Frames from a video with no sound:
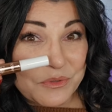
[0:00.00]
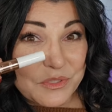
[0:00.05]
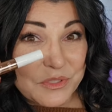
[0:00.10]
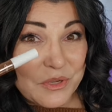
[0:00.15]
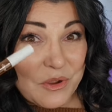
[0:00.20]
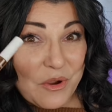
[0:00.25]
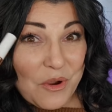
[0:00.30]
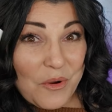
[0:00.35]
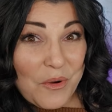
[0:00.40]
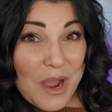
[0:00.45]

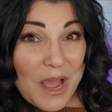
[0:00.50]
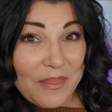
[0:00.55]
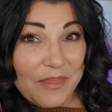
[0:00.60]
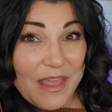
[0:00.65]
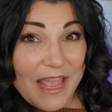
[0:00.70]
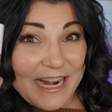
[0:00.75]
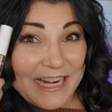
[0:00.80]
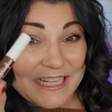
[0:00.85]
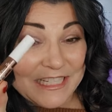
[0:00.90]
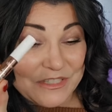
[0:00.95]
So
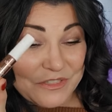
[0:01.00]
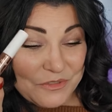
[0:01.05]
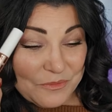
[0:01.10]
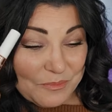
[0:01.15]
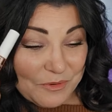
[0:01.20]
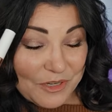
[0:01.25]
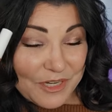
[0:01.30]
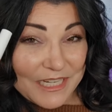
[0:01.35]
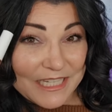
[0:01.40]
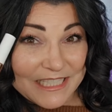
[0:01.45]
that is
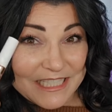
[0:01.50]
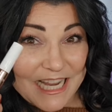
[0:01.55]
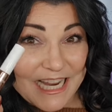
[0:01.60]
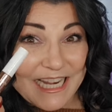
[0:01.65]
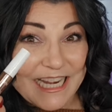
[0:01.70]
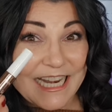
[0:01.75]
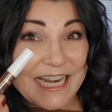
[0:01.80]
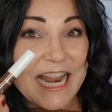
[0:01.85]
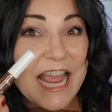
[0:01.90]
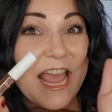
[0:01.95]
super
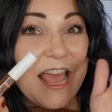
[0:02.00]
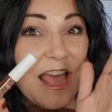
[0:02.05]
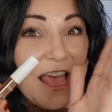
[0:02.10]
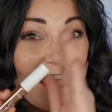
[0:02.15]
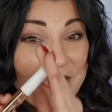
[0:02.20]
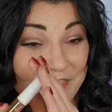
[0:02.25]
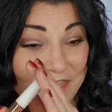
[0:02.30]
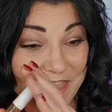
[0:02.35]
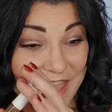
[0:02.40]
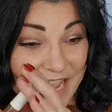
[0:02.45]
exciting.
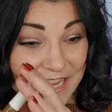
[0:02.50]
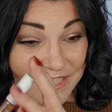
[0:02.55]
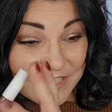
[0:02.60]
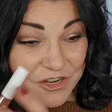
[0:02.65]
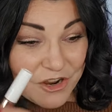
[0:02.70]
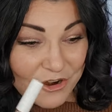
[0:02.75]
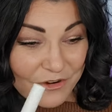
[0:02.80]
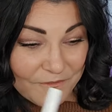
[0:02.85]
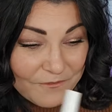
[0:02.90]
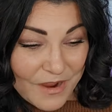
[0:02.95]
And that's
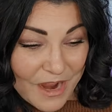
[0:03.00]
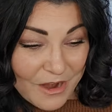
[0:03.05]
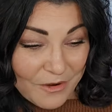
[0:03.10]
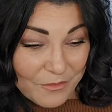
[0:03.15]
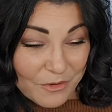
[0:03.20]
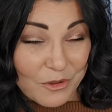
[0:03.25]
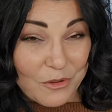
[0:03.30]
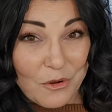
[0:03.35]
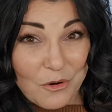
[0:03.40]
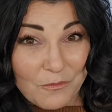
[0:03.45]
gone
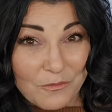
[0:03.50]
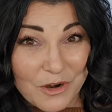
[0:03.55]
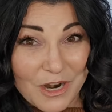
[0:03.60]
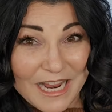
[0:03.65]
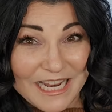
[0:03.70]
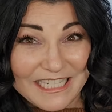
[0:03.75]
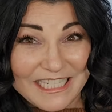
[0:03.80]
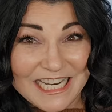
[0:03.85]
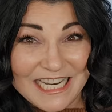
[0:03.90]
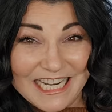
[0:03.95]
viral over
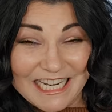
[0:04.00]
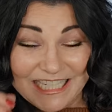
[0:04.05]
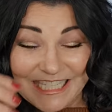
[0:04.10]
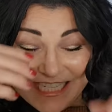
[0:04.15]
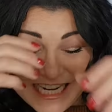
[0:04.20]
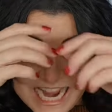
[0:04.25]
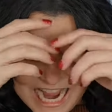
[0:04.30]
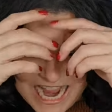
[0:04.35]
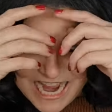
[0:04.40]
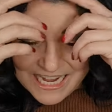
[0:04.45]
on
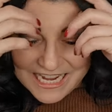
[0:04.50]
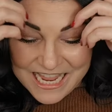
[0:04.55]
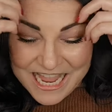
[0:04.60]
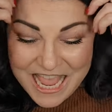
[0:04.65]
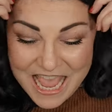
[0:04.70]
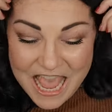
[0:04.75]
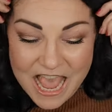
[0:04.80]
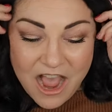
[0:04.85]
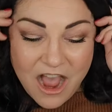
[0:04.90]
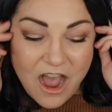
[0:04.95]
TikTok.
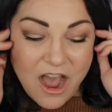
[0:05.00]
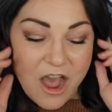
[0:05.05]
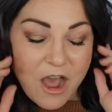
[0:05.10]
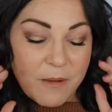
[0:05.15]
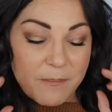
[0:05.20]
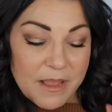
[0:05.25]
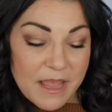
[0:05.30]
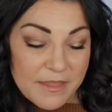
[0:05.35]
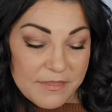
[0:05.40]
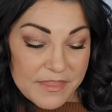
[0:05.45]

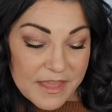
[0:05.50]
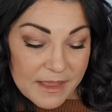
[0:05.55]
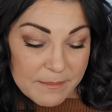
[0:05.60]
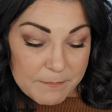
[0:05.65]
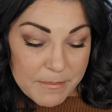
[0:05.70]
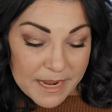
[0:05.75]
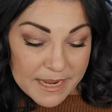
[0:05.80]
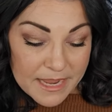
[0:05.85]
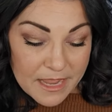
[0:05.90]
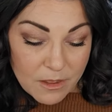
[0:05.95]
And
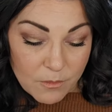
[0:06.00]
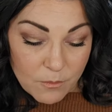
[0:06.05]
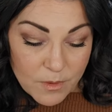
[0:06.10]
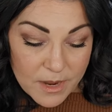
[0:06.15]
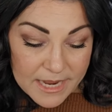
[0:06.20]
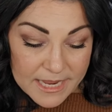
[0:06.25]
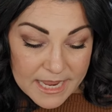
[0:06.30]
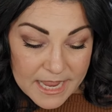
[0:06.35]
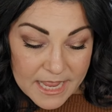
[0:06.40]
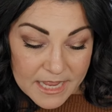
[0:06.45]
then by
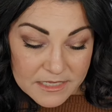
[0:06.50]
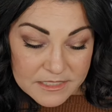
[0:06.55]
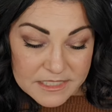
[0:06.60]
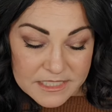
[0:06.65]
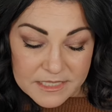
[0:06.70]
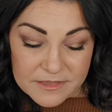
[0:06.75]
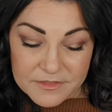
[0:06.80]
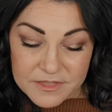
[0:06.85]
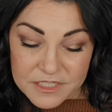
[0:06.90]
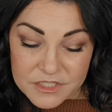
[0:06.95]

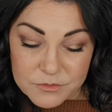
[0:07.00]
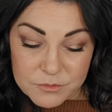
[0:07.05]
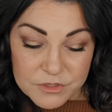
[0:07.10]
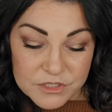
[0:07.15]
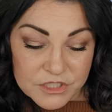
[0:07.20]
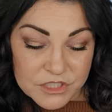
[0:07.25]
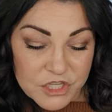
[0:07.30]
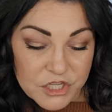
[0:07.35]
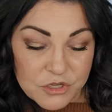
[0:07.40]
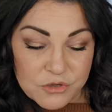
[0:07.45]
LYS, this
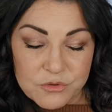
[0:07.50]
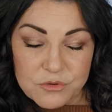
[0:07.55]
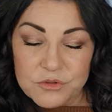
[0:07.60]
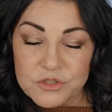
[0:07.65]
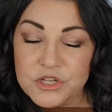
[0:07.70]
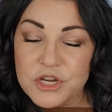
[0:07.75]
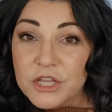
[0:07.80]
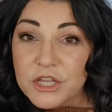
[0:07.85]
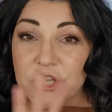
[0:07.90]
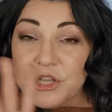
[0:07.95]
was
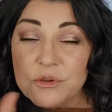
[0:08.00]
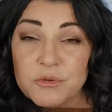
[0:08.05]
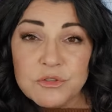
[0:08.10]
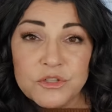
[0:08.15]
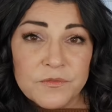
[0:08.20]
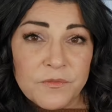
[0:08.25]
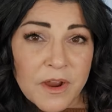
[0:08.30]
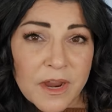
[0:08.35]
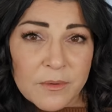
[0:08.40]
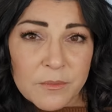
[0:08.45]
huge,
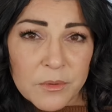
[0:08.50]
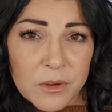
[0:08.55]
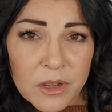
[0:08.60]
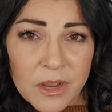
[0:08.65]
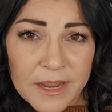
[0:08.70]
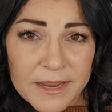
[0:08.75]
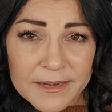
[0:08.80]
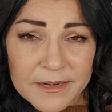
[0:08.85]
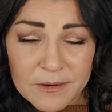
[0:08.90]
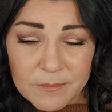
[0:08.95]
huge viral
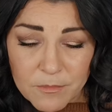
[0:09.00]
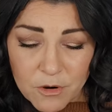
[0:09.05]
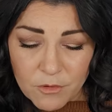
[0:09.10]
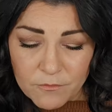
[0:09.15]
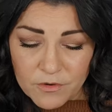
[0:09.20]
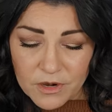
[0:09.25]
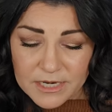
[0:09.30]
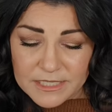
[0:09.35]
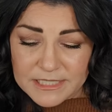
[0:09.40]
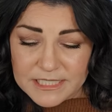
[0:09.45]
item
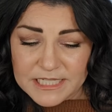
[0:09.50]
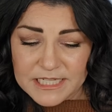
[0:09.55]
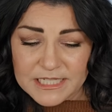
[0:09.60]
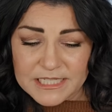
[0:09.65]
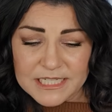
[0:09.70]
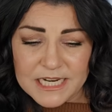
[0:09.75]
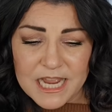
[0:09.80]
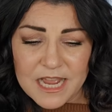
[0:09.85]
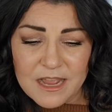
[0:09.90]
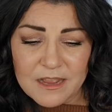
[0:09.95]
over on
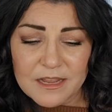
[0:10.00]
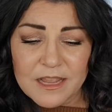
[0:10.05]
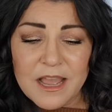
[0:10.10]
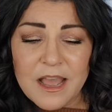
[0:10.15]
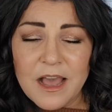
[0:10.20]
TikTok.